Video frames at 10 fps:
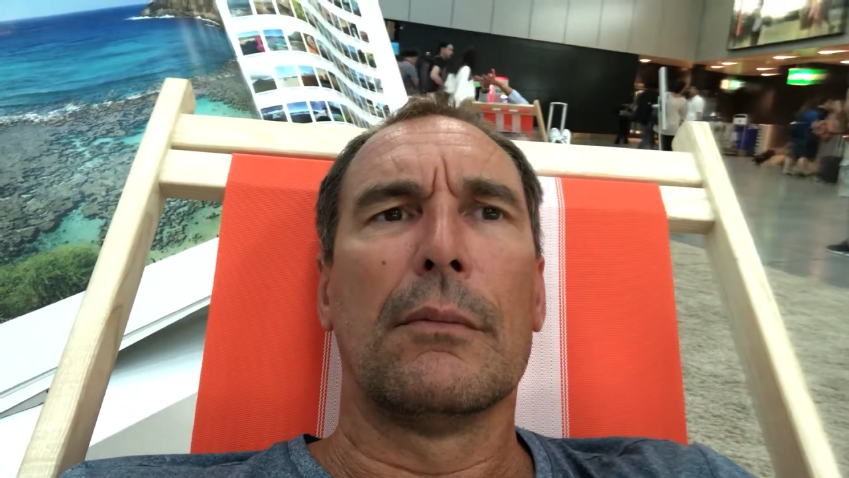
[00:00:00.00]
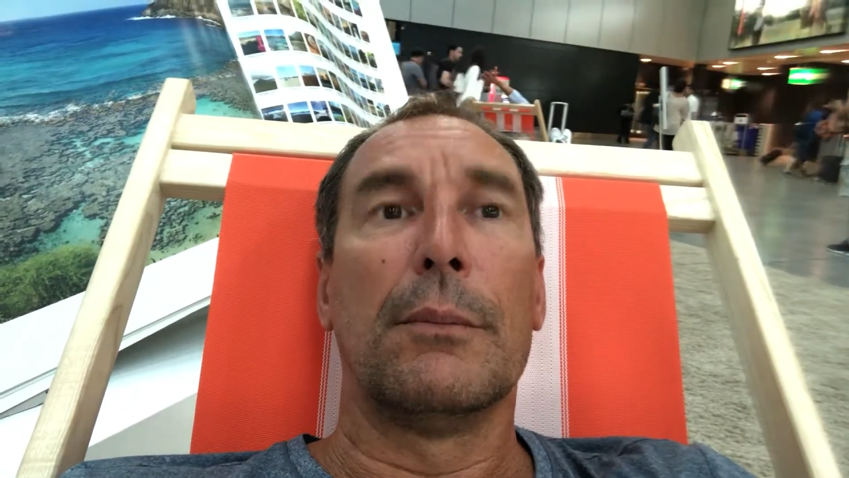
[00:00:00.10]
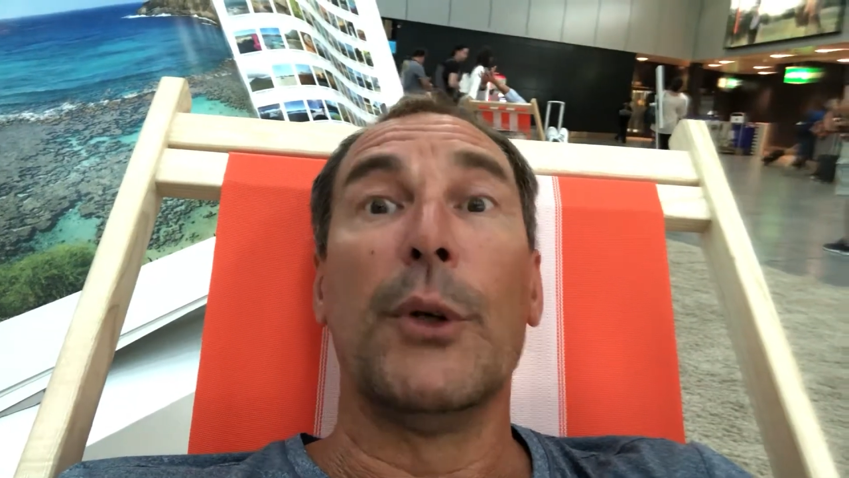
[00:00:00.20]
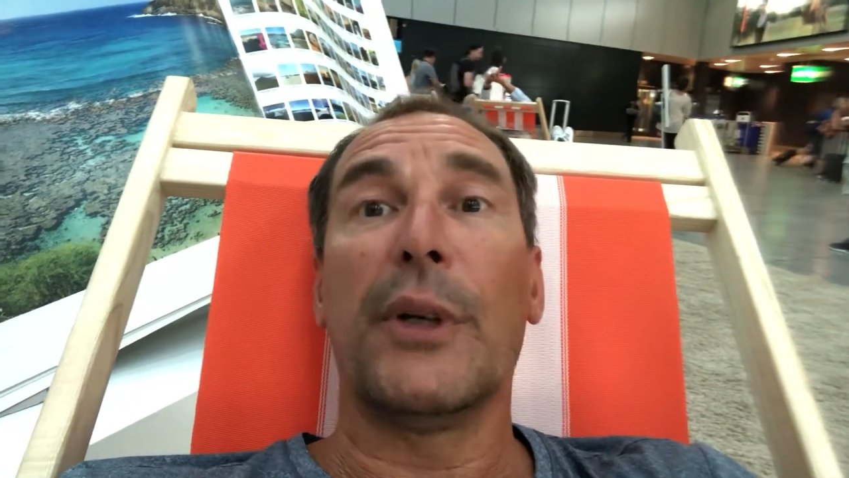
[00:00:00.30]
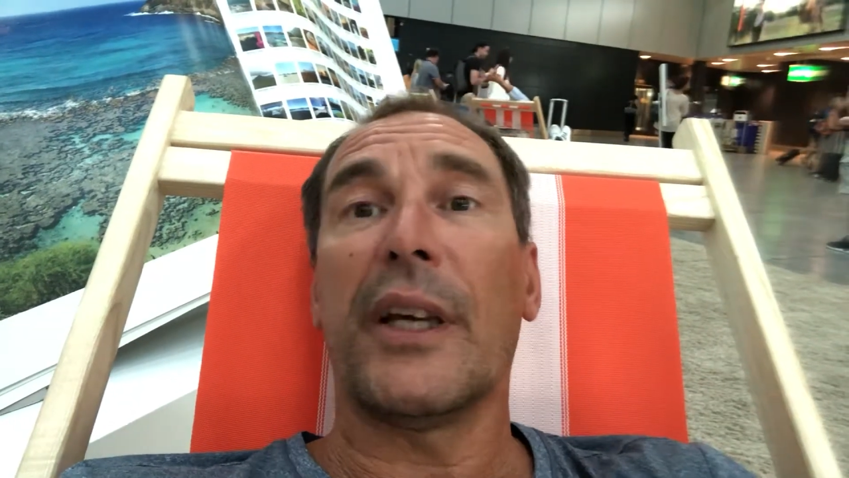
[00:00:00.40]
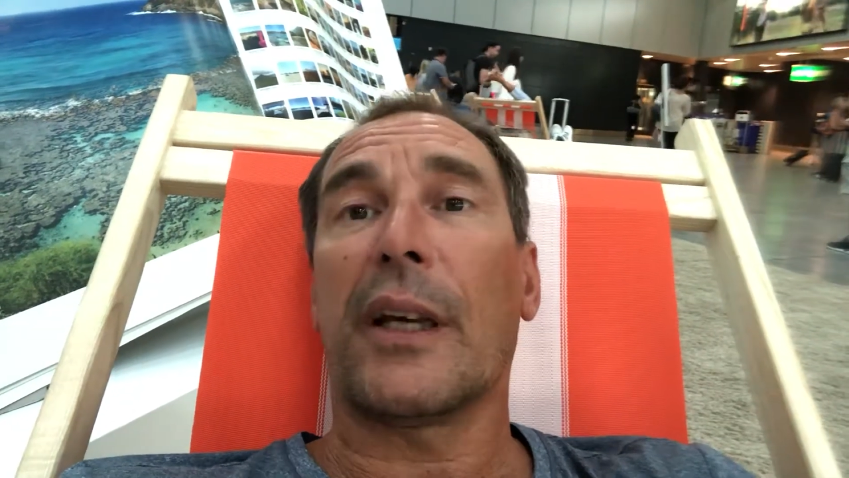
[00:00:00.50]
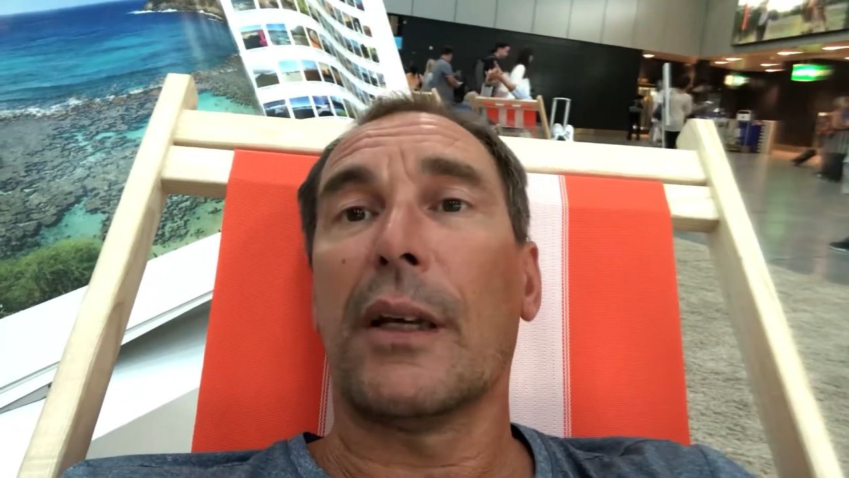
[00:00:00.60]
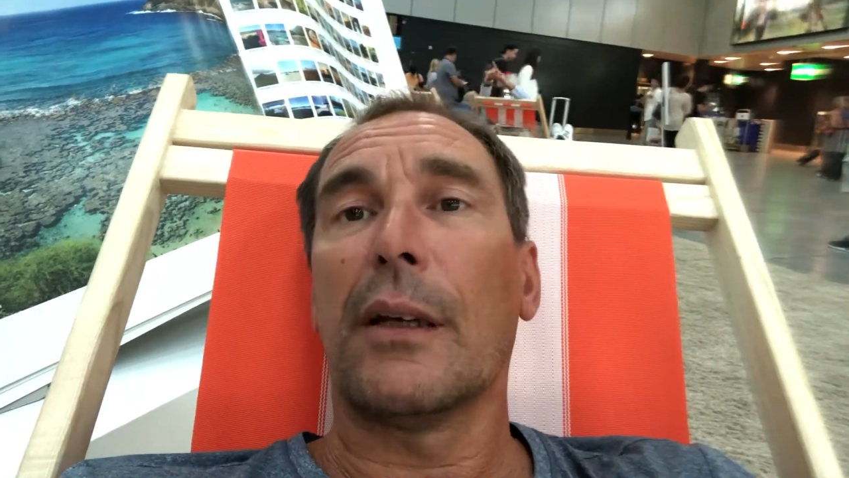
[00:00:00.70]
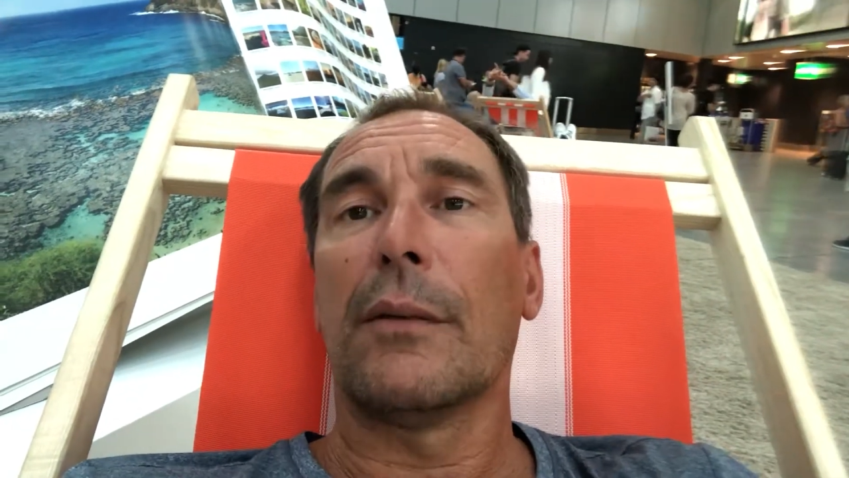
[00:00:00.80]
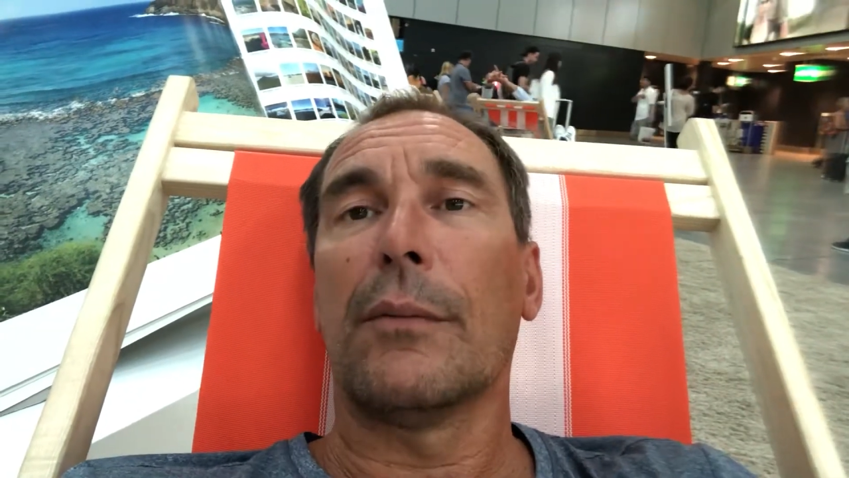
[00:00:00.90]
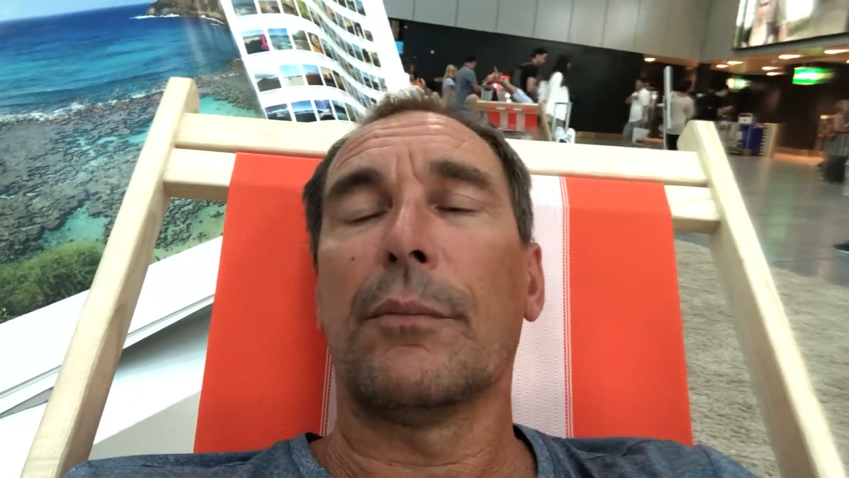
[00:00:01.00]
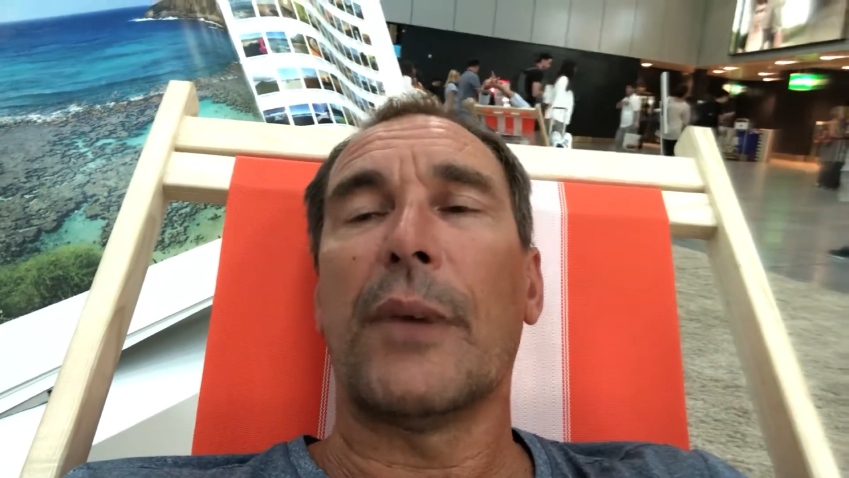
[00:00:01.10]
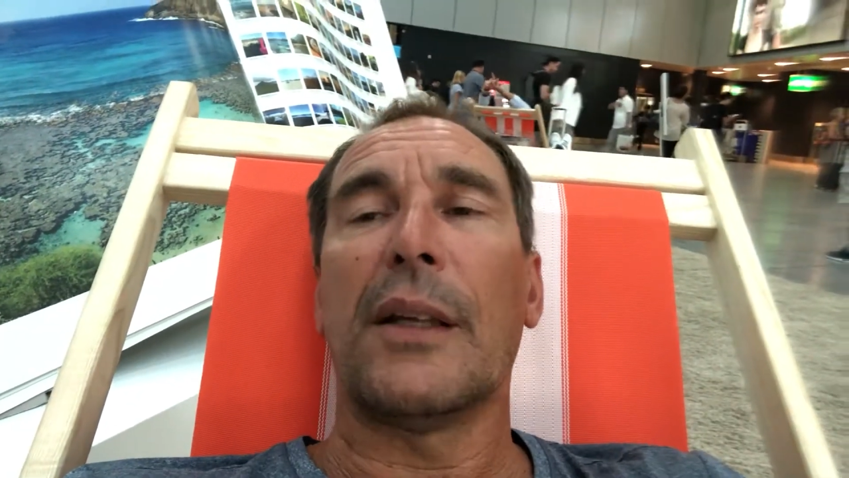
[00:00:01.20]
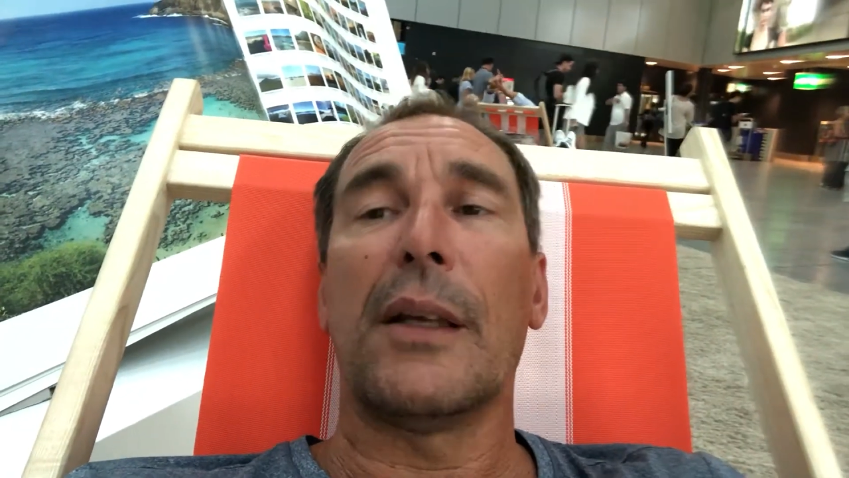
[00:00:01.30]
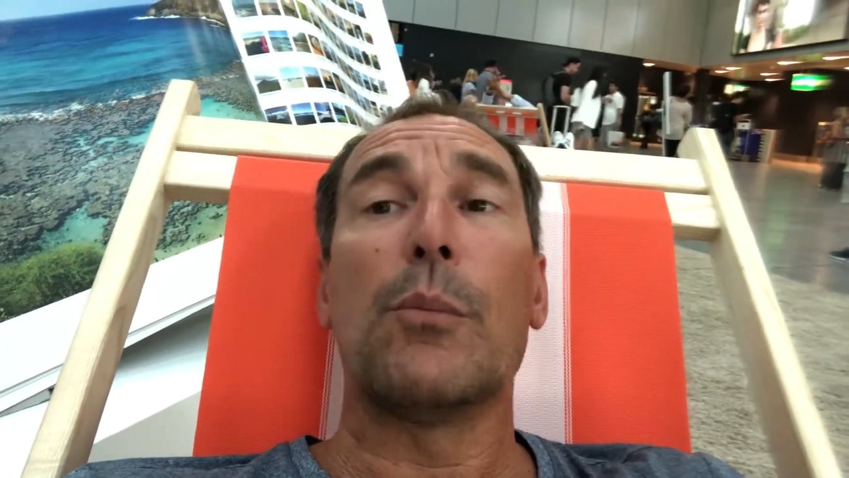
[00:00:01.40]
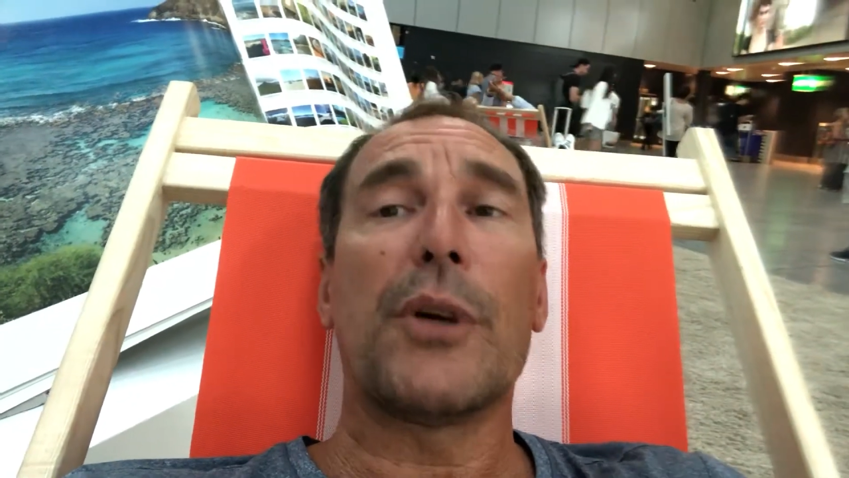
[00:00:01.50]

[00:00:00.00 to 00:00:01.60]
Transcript: Munich, and then